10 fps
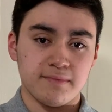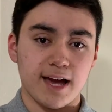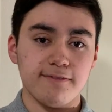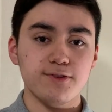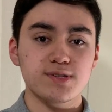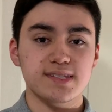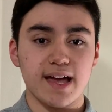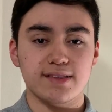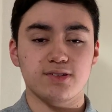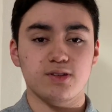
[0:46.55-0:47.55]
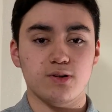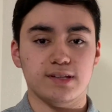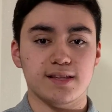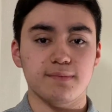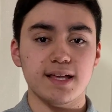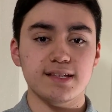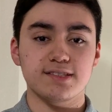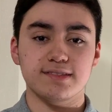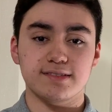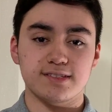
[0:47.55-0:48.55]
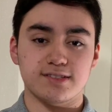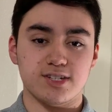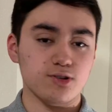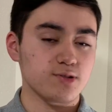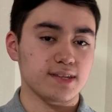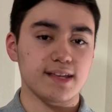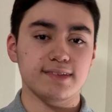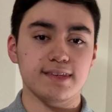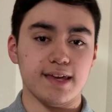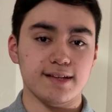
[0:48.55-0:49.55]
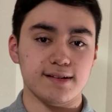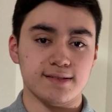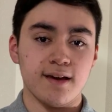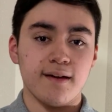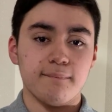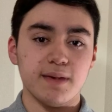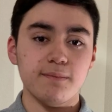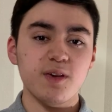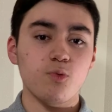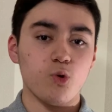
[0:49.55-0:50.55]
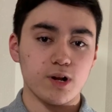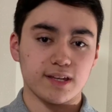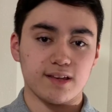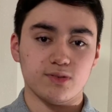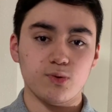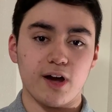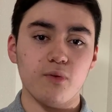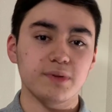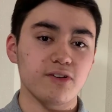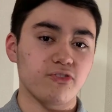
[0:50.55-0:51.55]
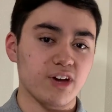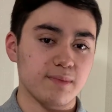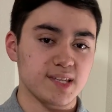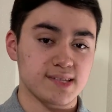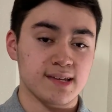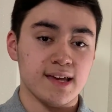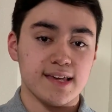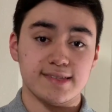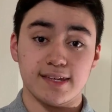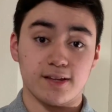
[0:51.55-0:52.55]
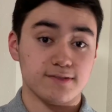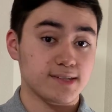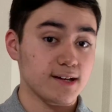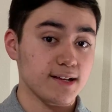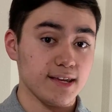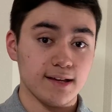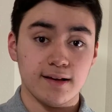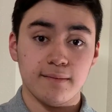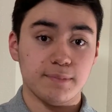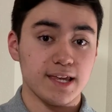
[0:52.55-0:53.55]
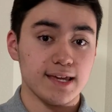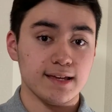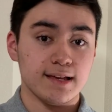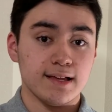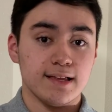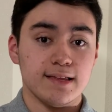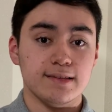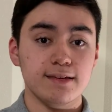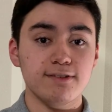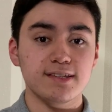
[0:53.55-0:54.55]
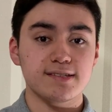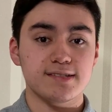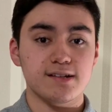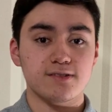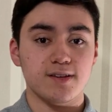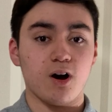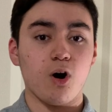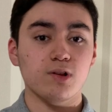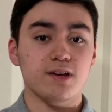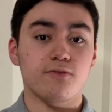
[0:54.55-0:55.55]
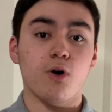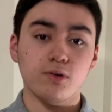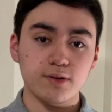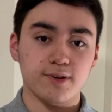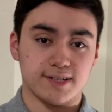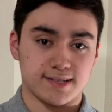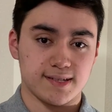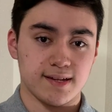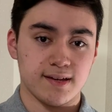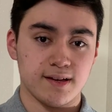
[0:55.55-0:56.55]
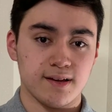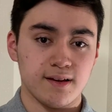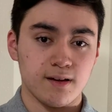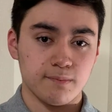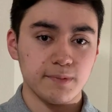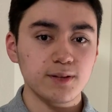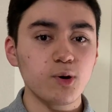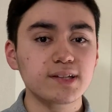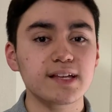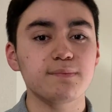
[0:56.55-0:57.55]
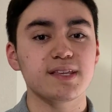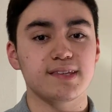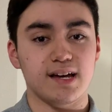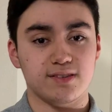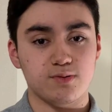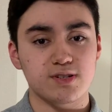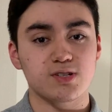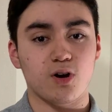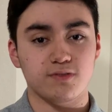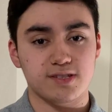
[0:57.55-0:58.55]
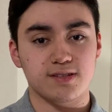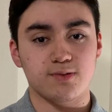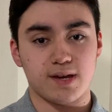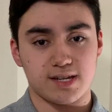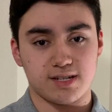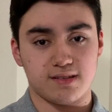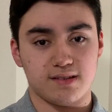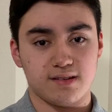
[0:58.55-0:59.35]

I feel sad to know that many children and teenagers may be working to help their families instead of studying, playing, living these years we all live only once. But what can be done to resolve this situation?